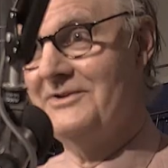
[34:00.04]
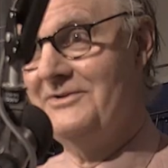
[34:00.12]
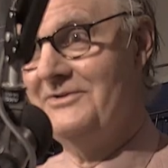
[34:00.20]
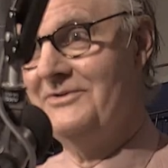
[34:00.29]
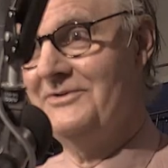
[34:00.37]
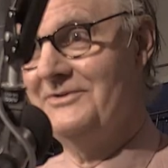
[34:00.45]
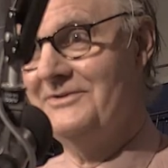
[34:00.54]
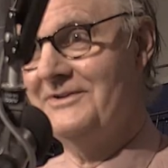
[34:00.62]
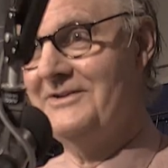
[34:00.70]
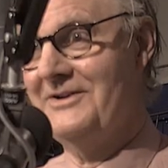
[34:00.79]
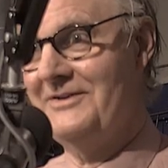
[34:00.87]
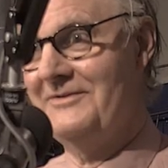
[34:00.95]
don't you, to
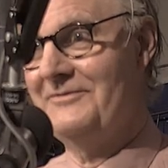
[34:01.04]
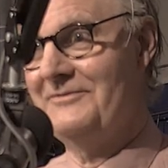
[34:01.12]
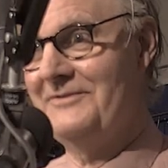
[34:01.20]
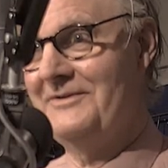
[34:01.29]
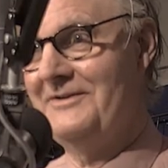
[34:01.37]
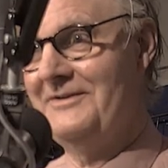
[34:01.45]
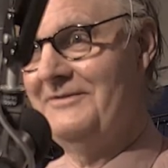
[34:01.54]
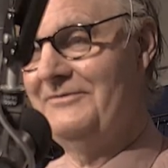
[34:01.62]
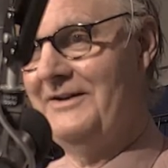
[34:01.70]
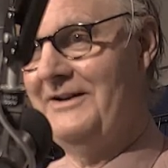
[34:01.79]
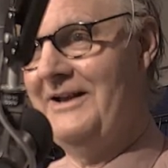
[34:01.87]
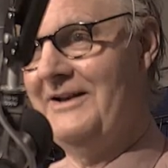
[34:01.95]
kind of
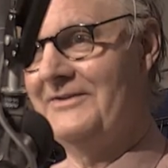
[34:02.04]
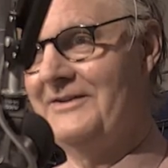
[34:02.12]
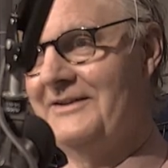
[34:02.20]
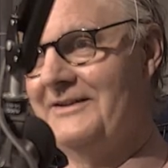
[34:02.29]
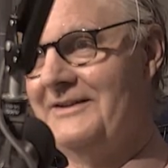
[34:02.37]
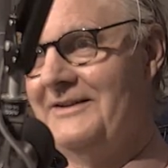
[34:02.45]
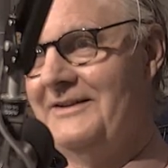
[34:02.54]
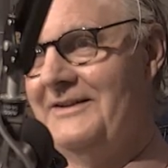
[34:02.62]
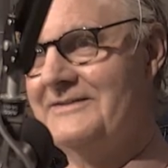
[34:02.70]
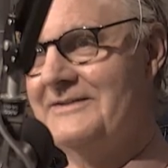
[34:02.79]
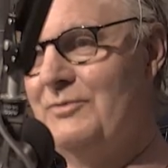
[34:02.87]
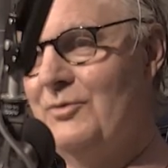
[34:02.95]
fill out the
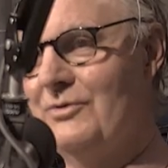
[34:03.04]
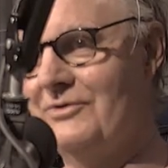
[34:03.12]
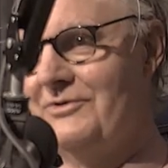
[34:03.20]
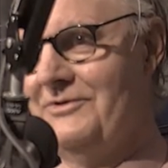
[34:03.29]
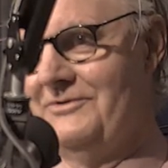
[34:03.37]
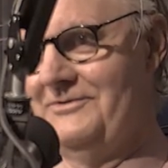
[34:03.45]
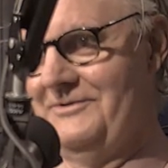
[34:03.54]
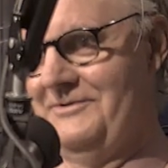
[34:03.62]
support crew?